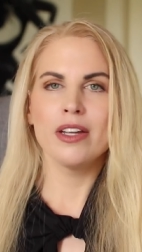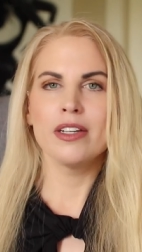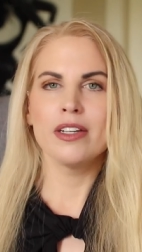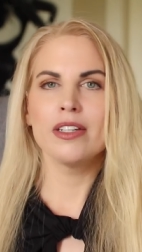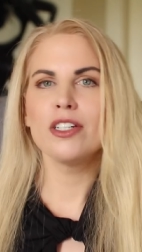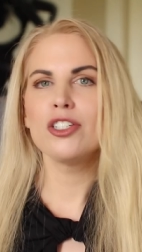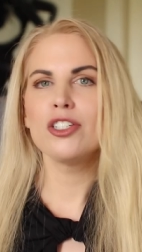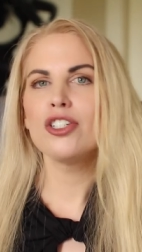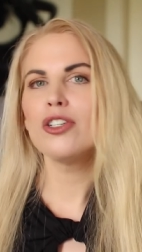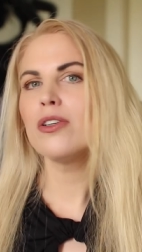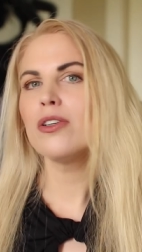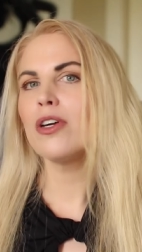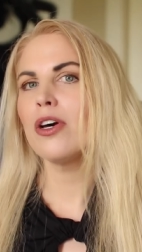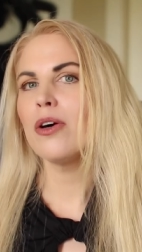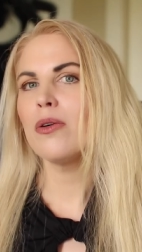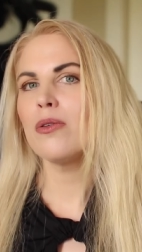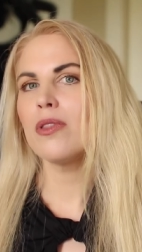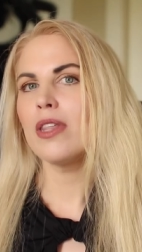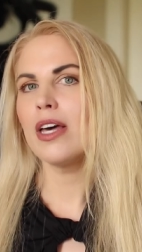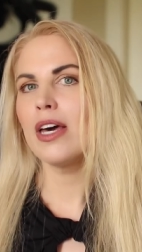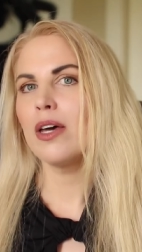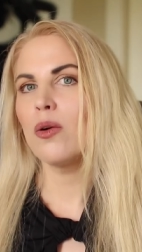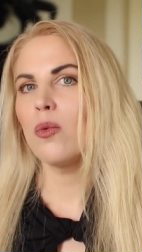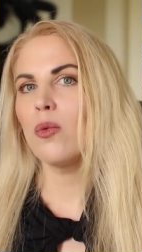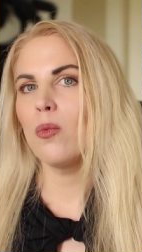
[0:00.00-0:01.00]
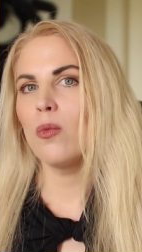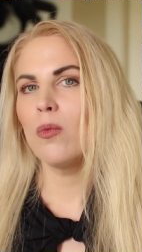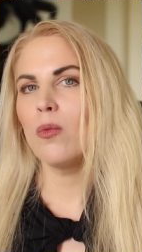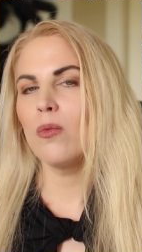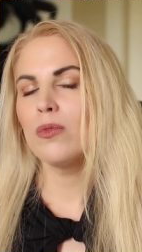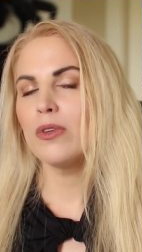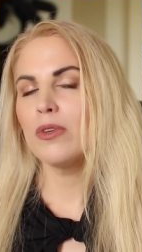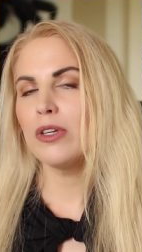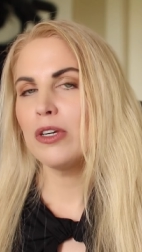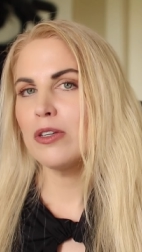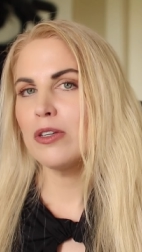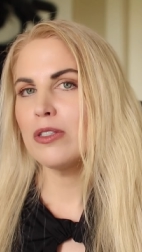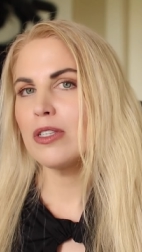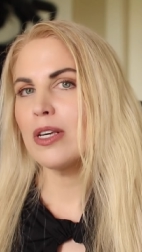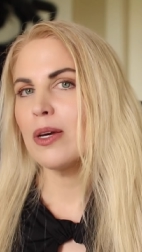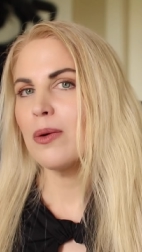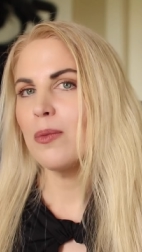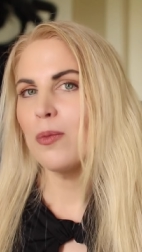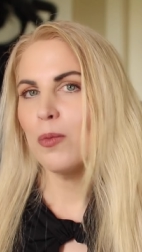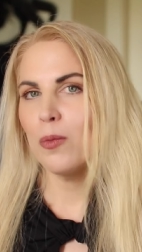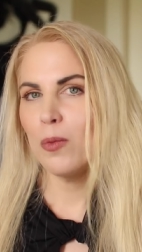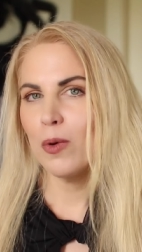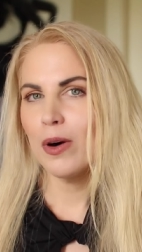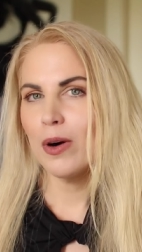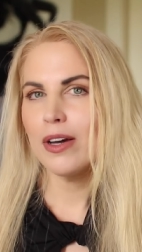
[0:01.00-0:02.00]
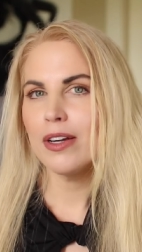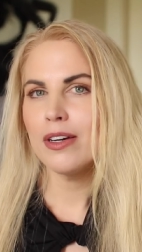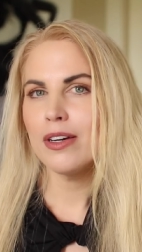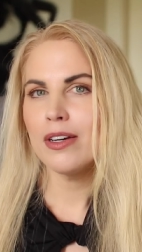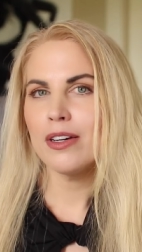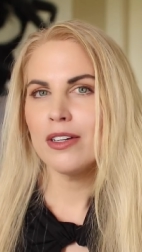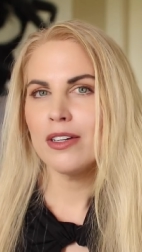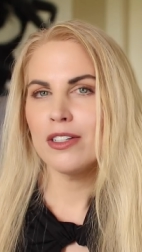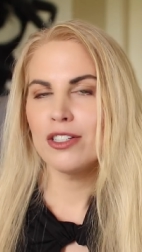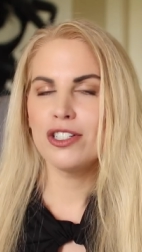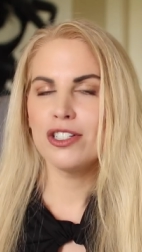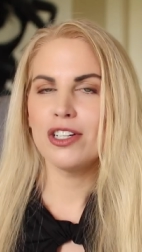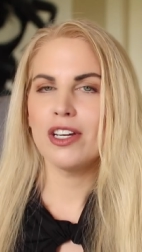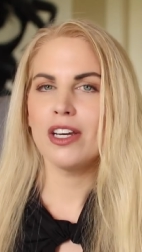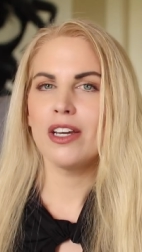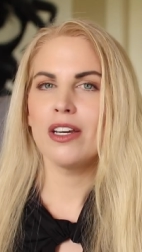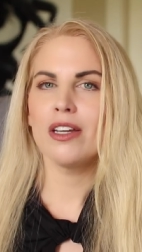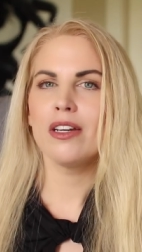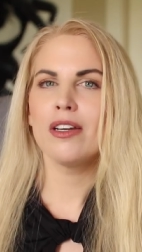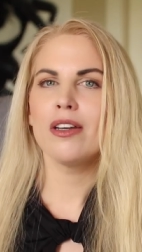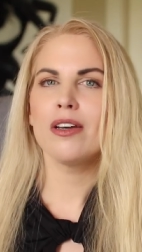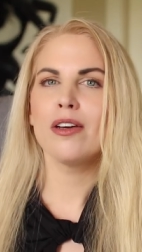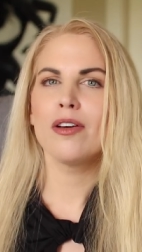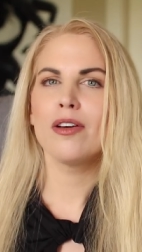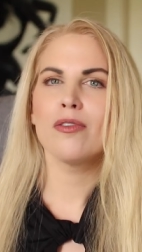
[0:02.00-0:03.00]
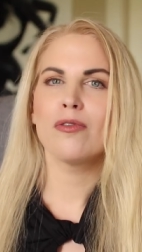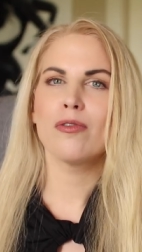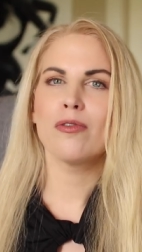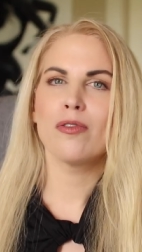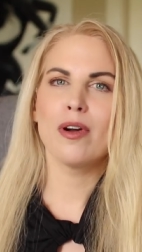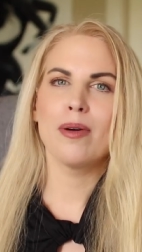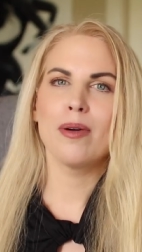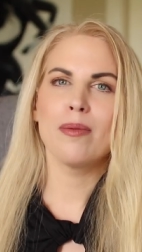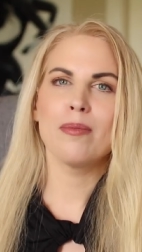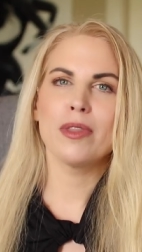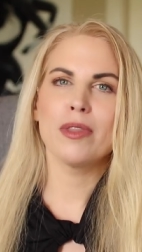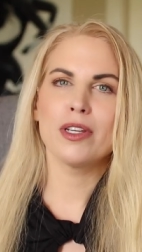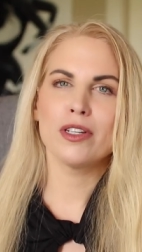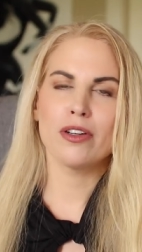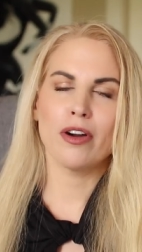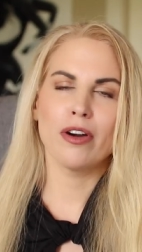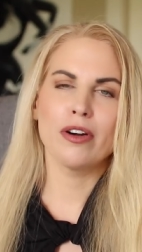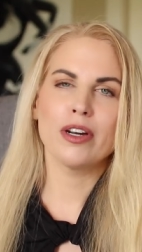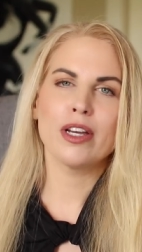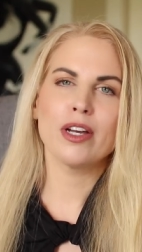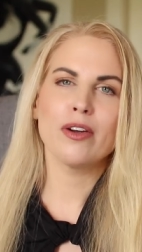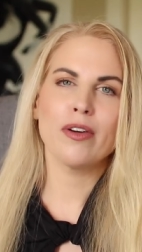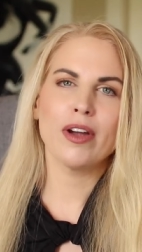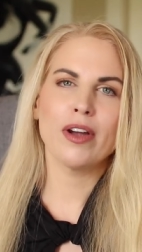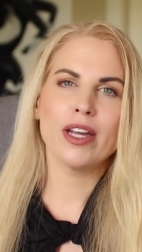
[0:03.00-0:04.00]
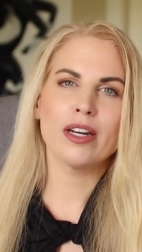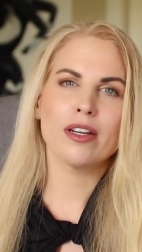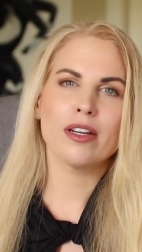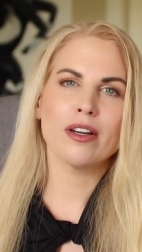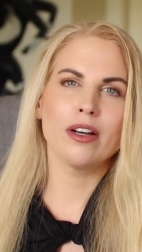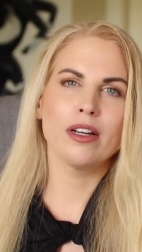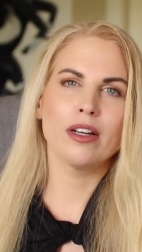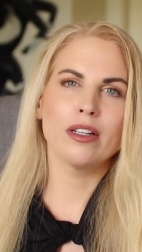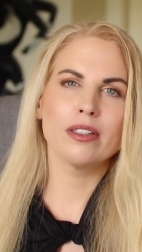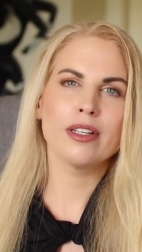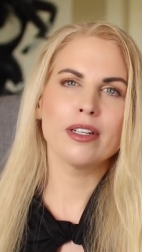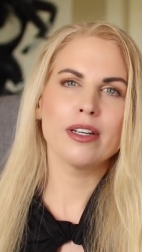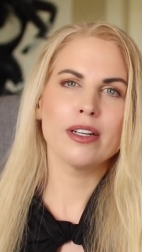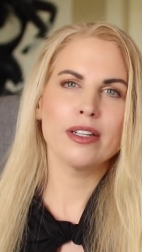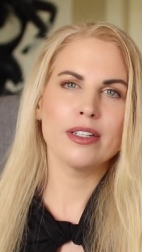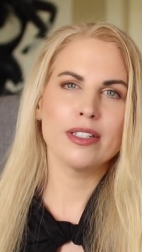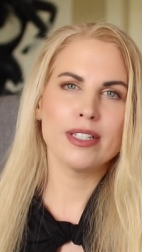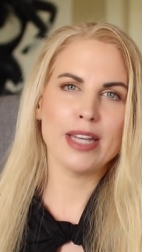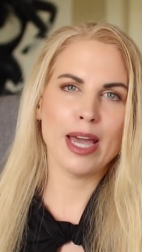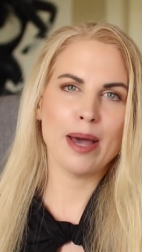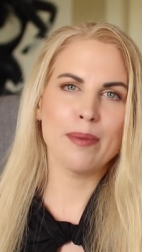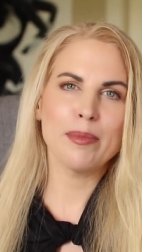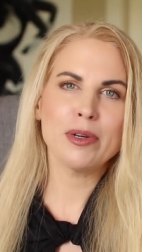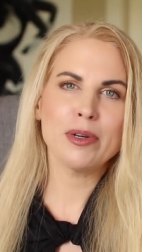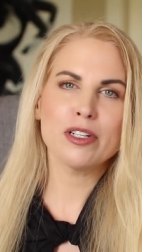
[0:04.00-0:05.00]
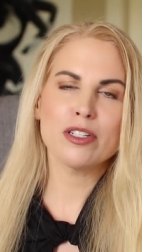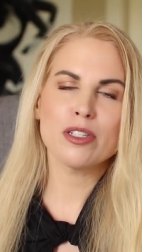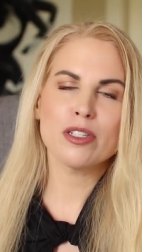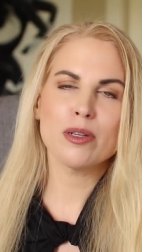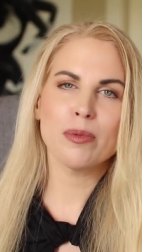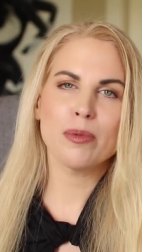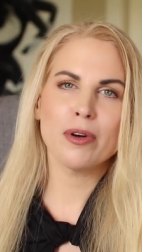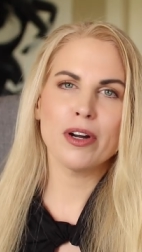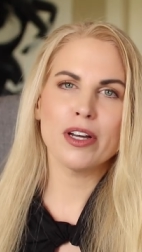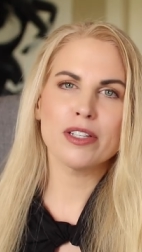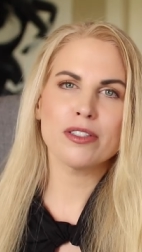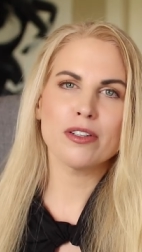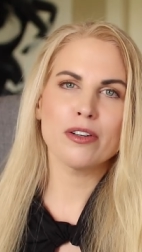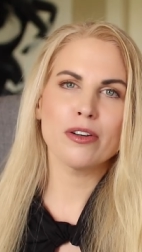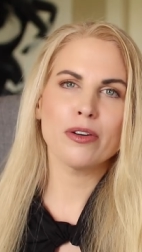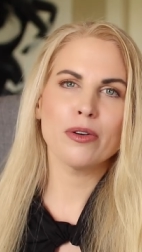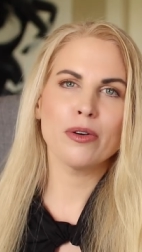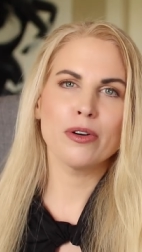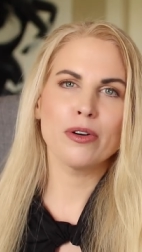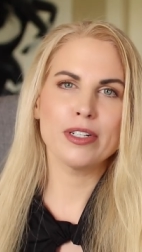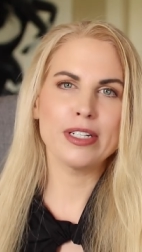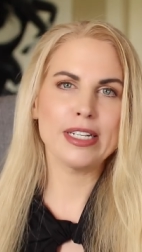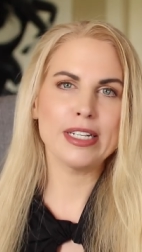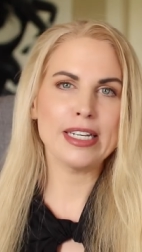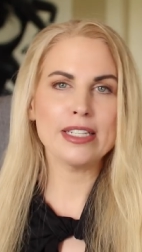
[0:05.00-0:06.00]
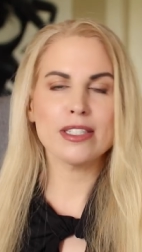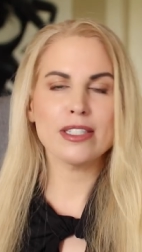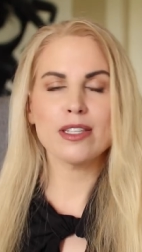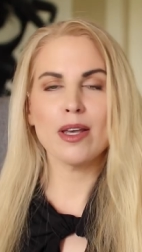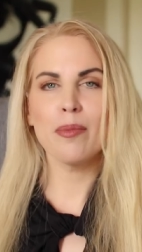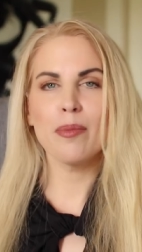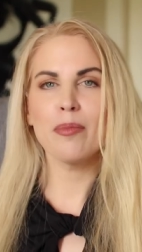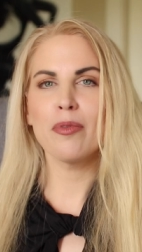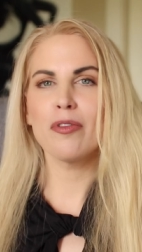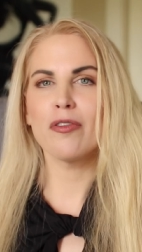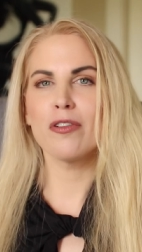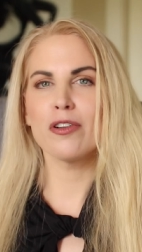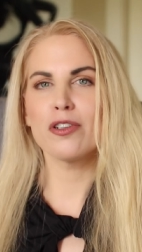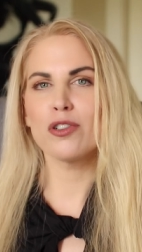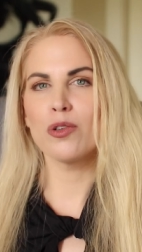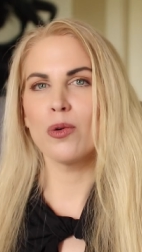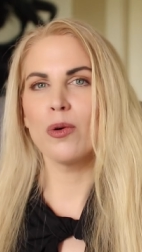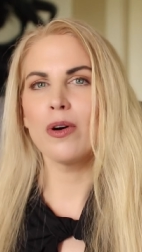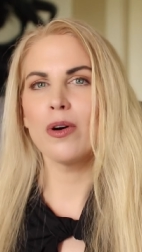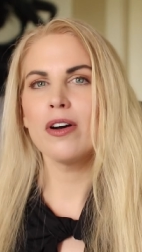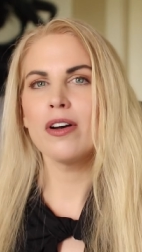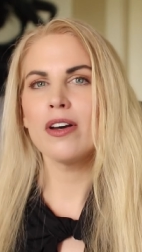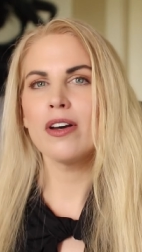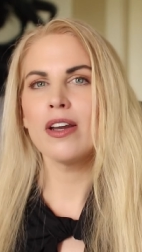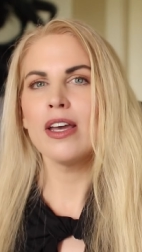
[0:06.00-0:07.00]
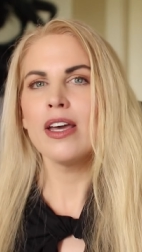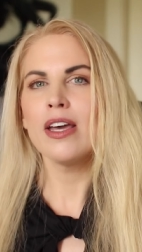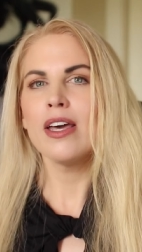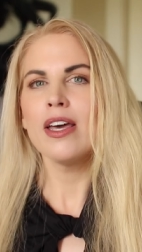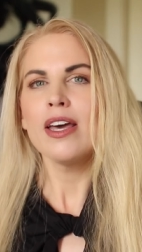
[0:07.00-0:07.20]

Did you know that using one gene from the tardigrade called damage suppressor or DSUP for short,